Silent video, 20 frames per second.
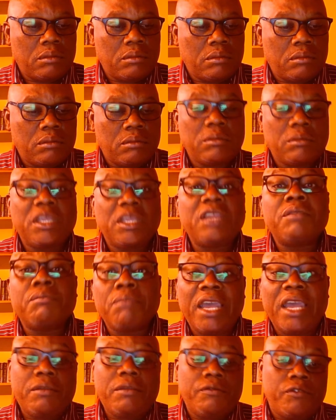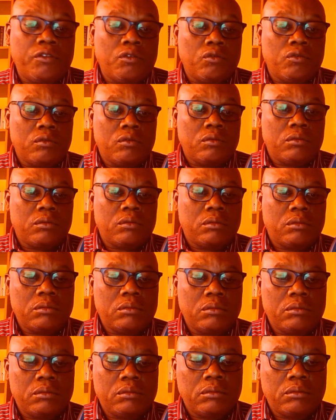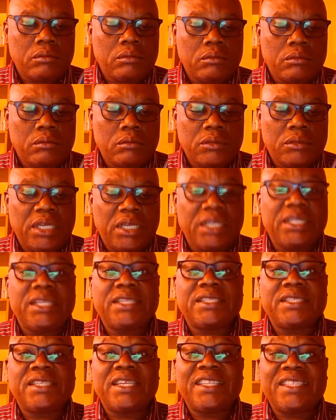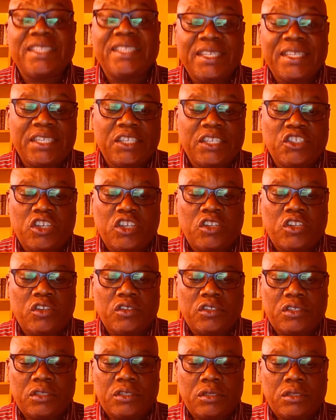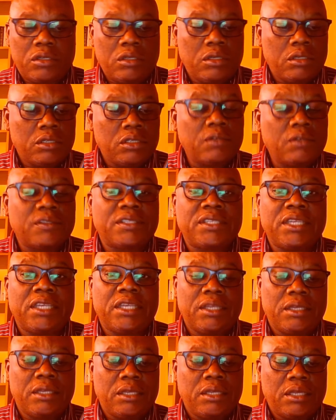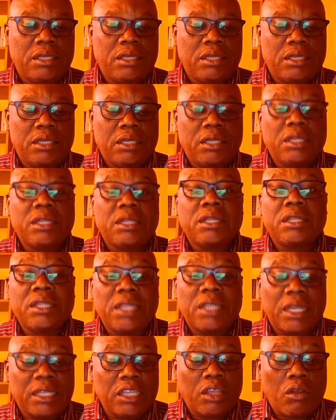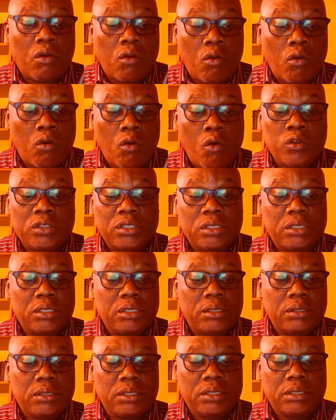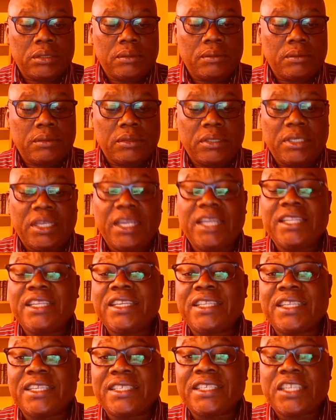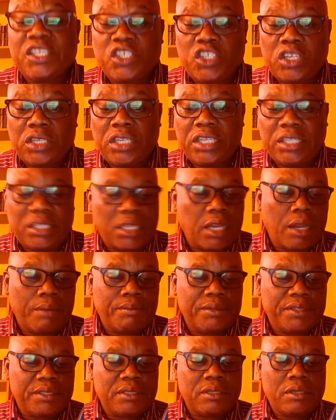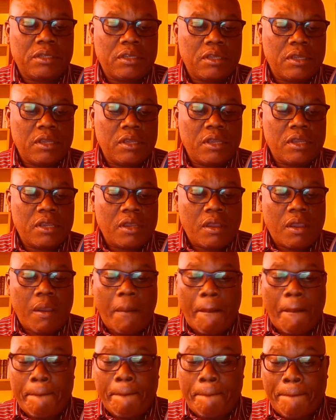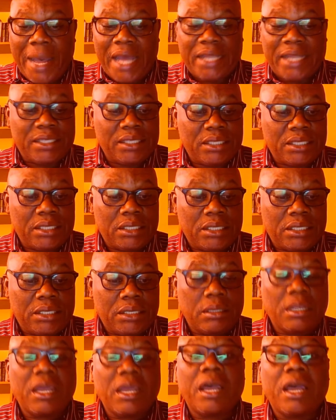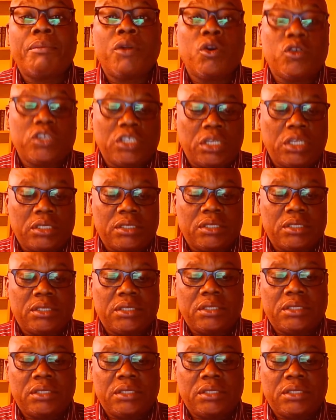In my view, it is disingenuous to say that the court in the decision in Dobbs ban abortions.